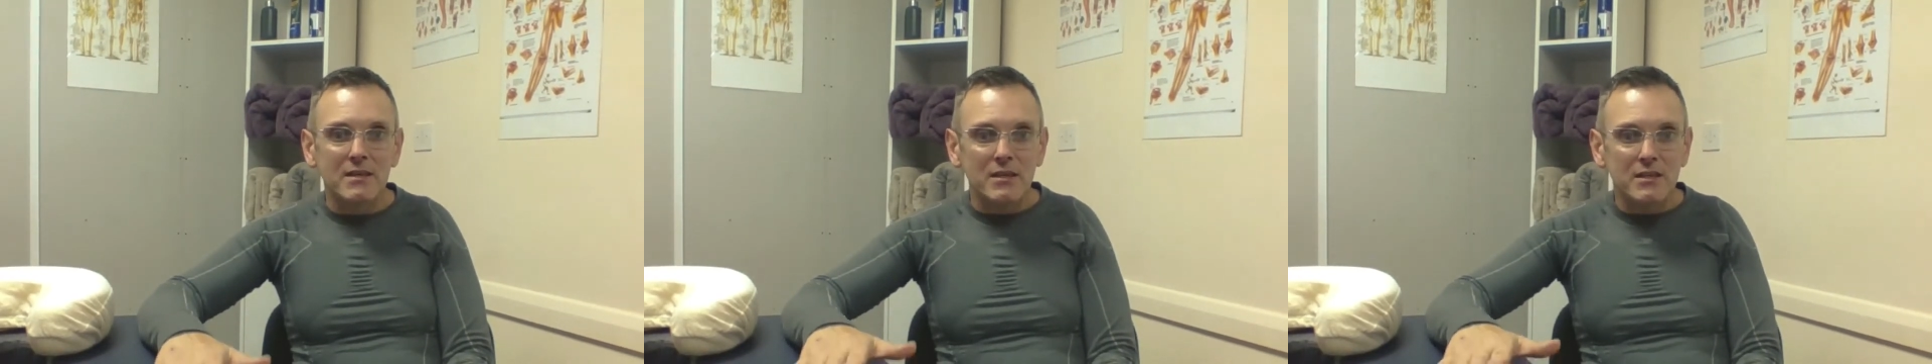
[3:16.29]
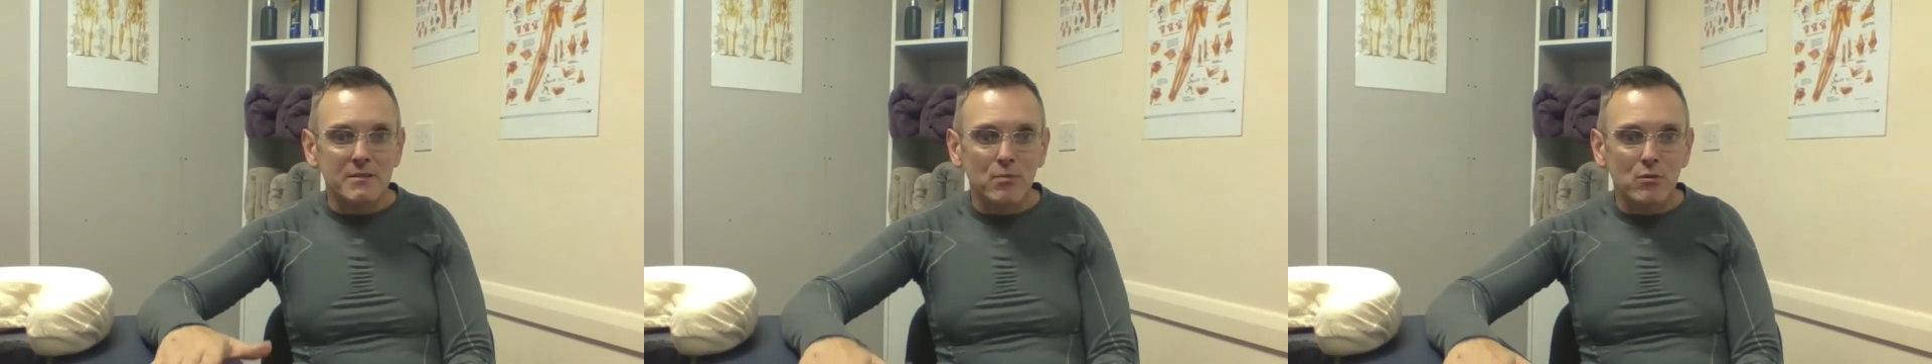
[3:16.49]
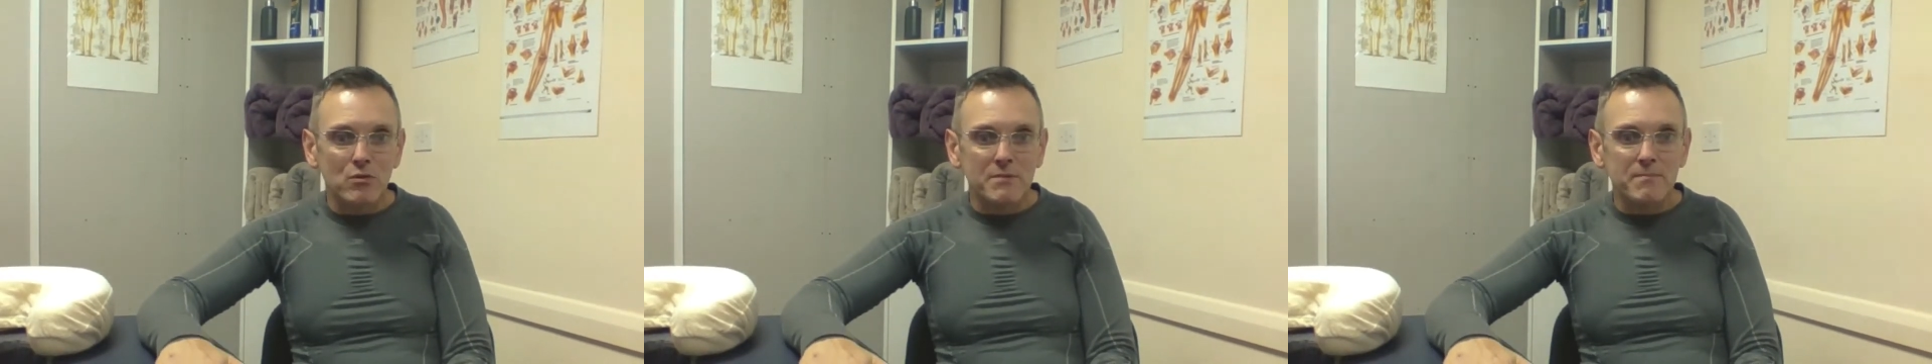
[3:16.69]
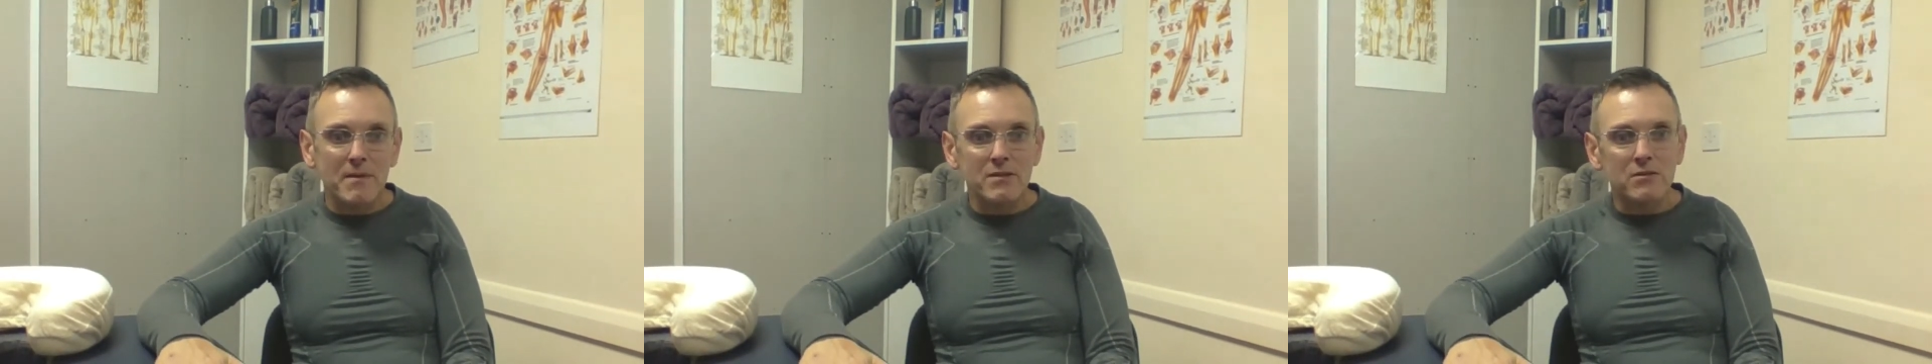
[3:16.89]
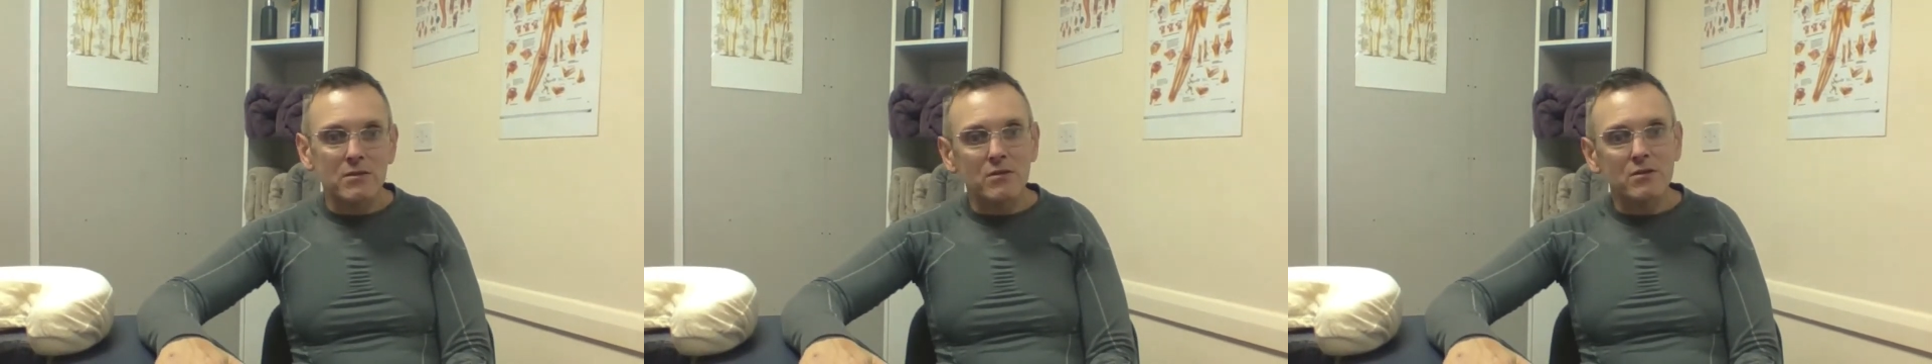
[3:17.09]
a sports
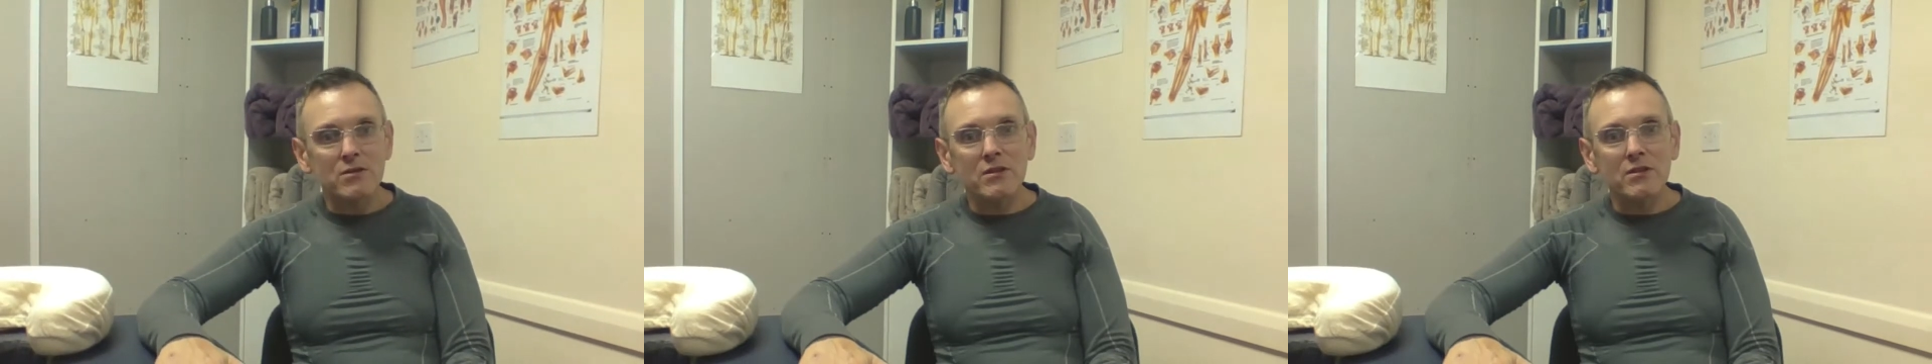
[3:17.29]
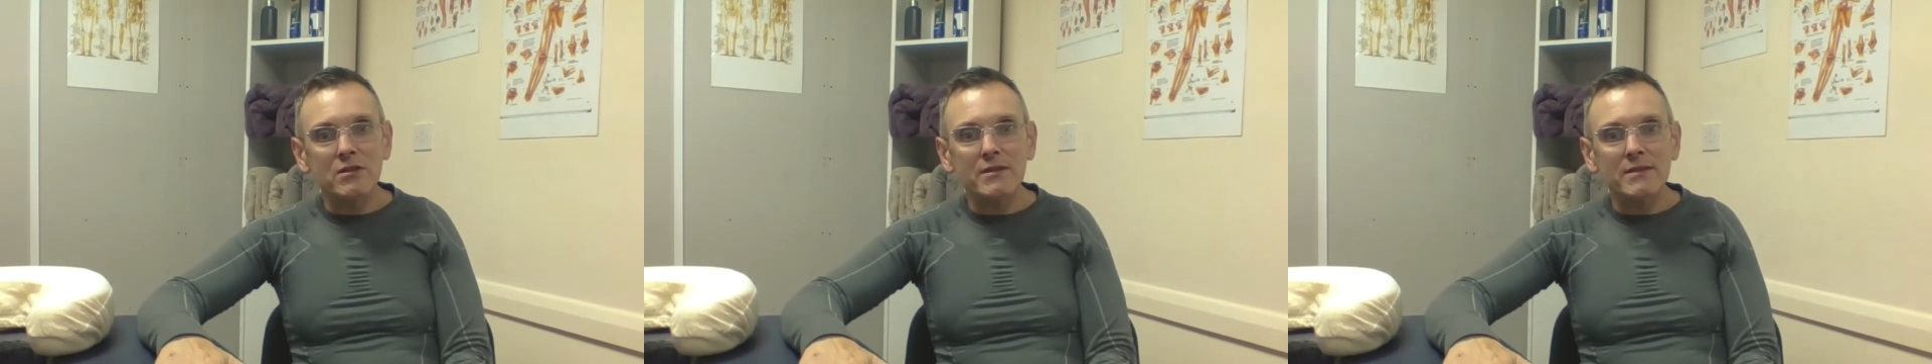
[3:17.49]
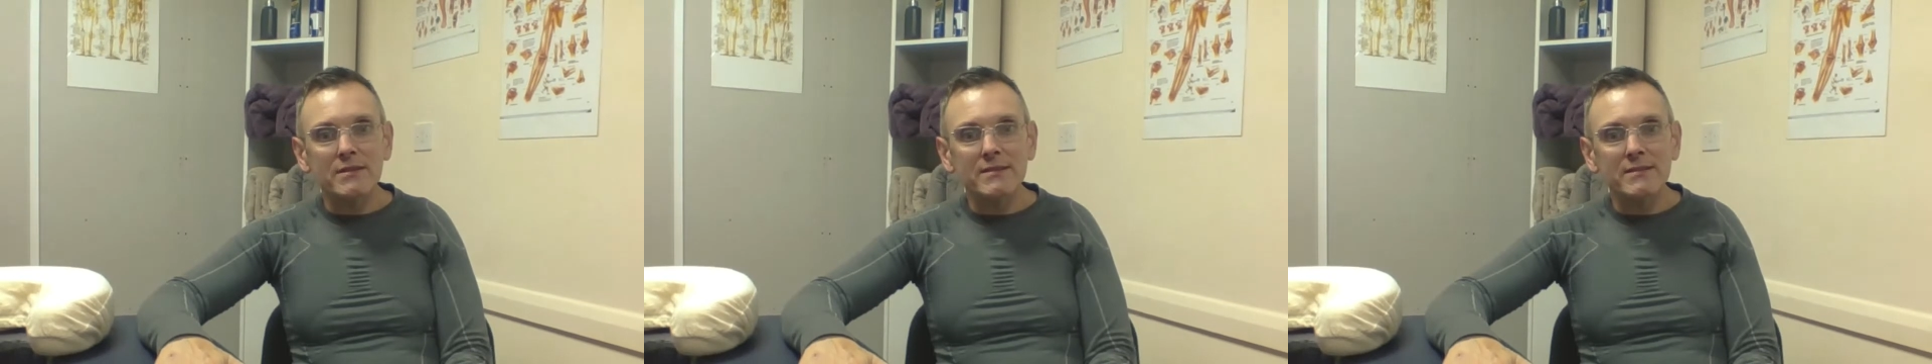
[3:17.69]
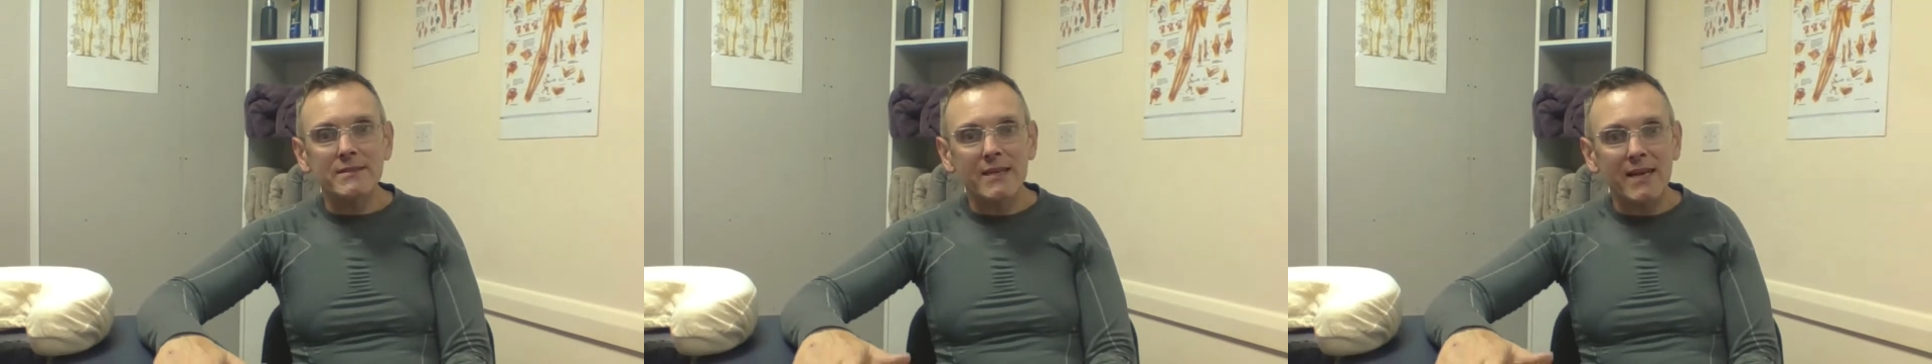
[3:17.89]
massage can